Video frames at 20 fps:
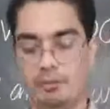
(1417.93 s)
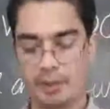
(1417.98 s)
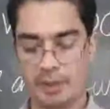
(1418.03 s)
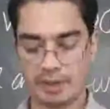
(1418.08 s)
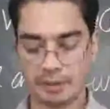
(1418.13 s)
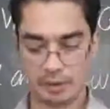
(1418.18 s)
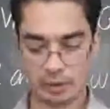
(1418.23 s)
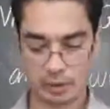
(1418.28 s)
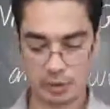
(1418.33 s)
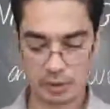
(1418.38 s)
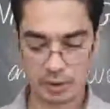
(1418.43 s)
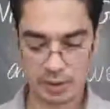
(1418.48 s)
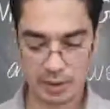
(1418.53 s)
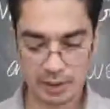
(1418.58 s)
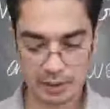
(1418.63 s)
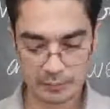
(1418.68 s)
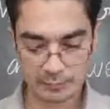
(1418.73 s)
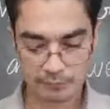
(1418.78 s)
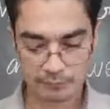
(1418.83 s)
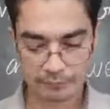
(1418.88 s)
but
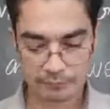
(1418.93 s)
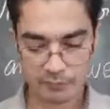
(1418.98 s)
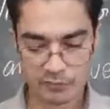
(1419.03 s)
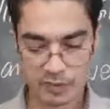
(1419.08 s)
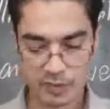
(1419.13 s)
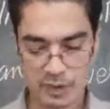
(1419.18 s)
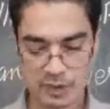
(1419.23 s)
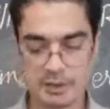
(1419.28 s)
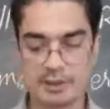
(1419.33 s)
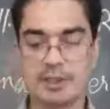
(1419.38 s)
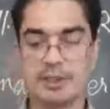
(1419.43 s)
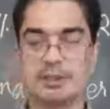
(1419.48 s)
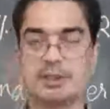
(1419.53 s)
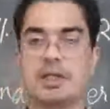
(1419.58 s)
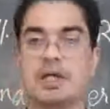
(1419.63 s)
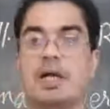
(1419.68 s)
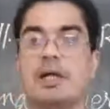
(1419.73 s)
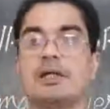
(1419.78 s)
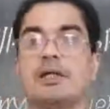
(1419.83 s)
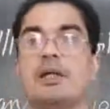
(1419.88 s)
only
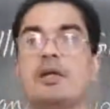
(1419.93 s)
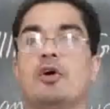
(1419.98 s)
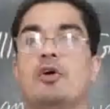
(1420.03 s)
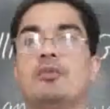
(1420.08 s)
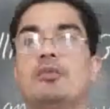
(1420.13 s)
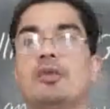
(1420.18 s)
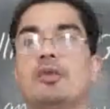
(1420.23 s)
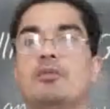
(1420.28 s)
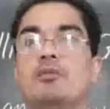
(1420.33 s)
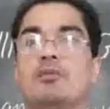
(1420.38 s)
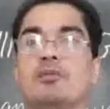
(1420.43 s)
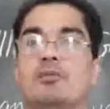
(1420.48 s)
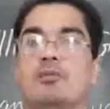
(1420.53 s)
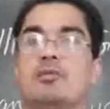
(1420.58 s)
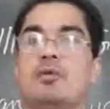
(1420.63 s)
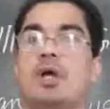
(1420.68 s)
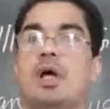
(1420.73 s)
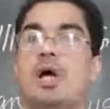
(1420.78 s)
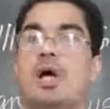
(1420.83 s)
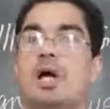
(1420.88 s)
just 100 of them
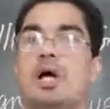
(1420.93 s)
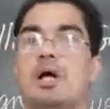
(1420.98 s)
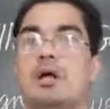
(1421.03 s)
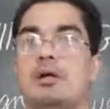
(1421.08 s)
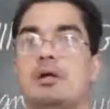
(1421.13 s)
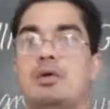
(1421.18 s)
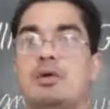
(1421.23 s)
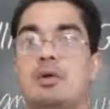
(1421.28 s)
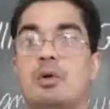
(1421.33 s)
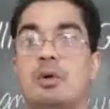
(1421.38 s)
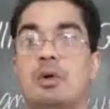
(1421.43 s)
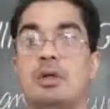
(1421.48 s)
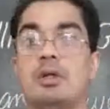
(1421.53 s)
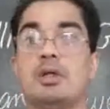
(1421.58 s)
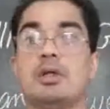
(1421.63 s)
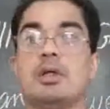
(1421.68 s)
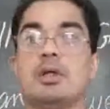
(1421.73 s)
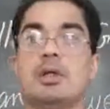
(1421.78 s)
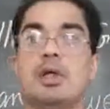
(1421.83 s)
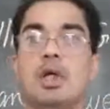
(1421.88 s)
are
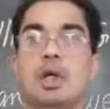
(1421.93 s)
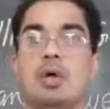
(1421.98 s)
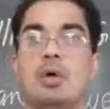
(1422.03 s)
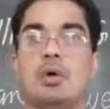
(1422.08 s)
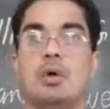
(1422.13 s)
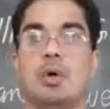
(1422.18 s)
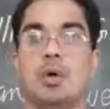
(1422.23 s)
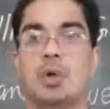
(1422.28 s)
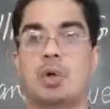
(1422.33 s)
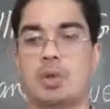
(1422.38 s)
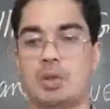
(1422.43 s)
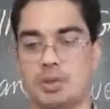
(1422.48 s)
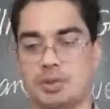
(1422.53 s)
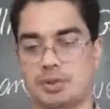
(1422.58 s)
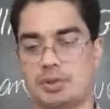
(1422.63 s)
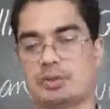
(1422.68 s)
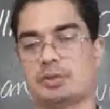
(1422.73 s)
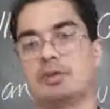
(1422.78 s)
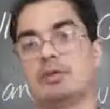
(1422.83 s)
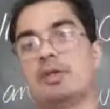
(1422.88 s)
called
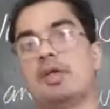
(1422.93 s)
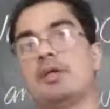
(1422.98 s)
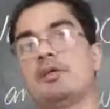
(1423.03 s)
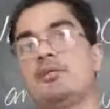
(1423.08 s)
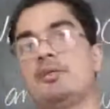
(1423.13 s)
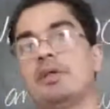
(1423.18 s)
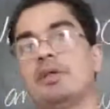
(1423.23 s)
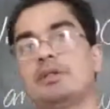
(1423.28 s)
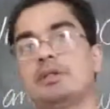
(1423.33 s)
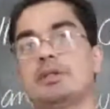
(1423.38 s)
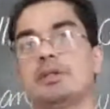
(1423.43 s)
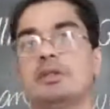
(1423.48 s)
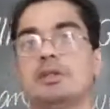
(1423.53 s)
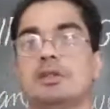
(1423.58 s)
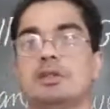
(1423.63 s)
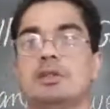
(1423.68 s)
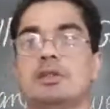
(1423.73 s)
ores. That means